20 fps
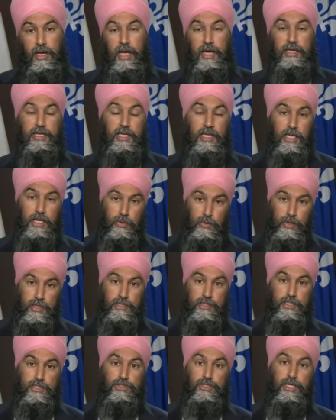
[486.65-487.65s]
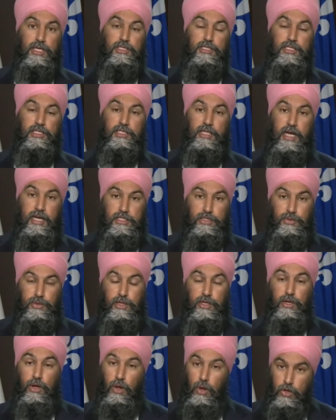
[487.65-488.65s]
and increase the GST tax
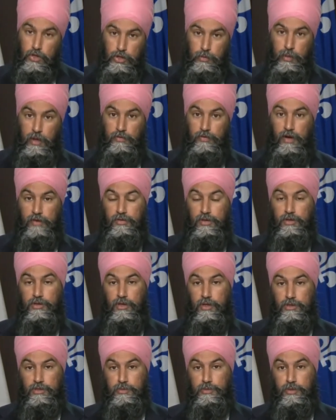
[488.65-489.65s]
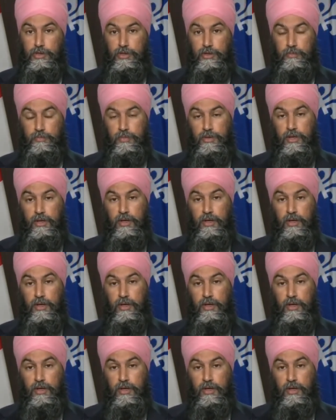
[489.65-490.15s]
credit also by $500 per year.